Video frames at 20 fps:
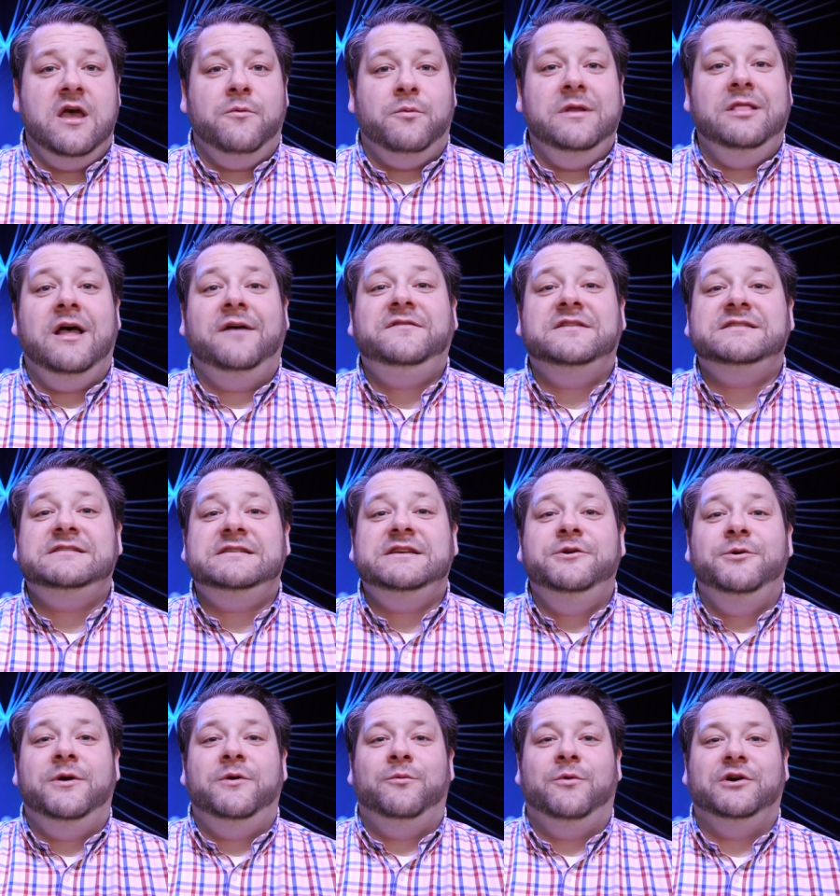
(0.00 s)
We'd love to see
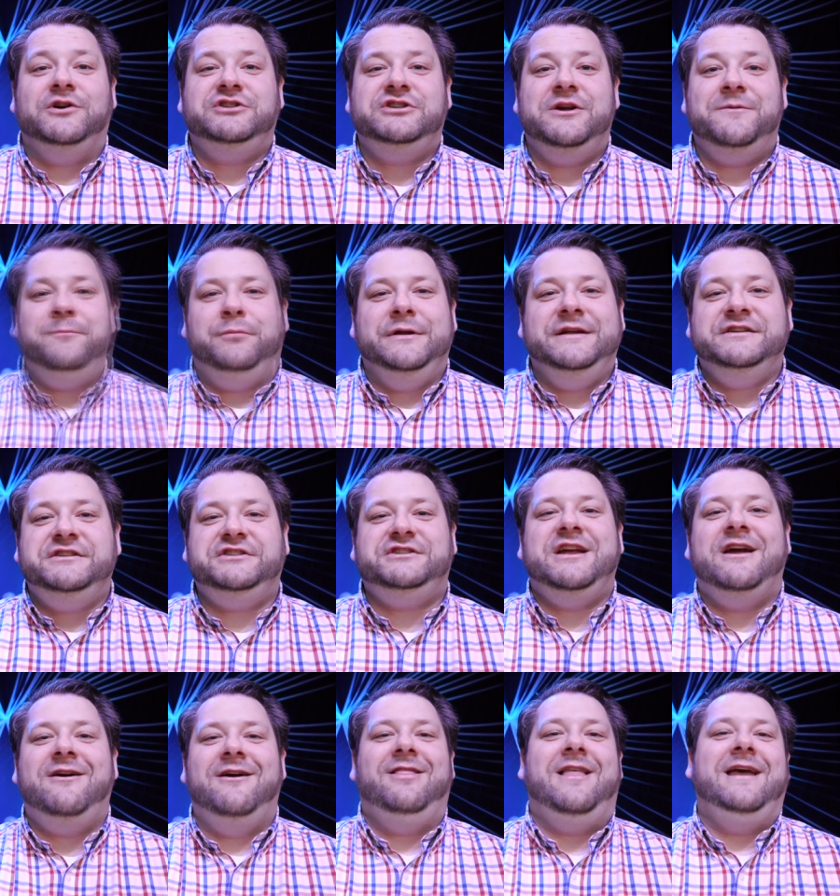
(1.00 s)
you in worship. Please
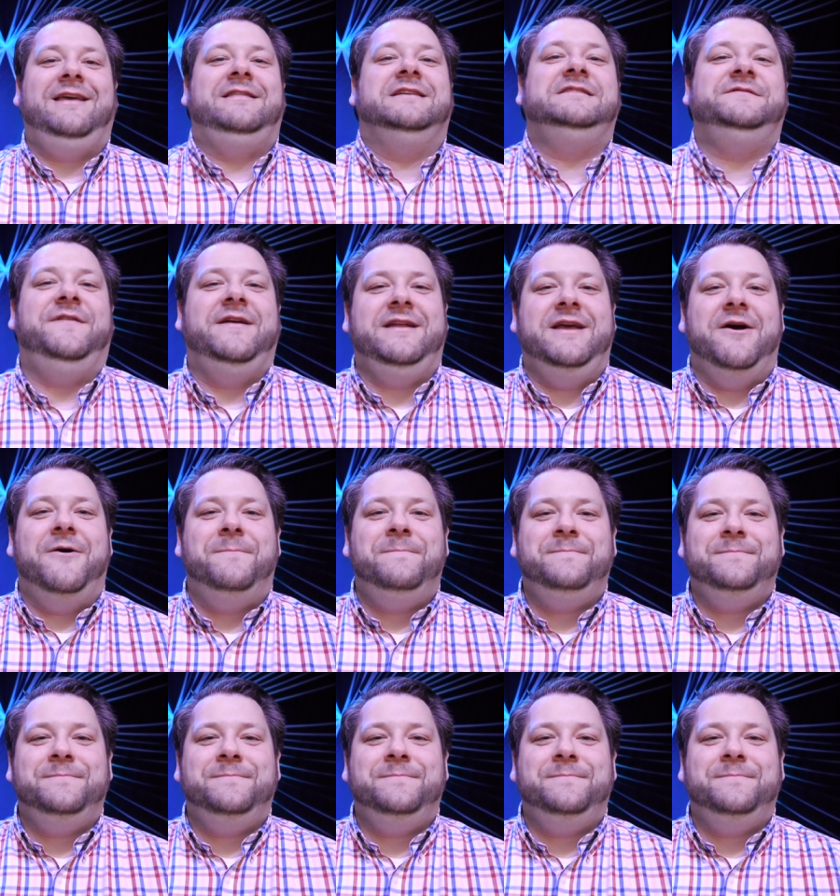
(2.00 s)
share and like this video.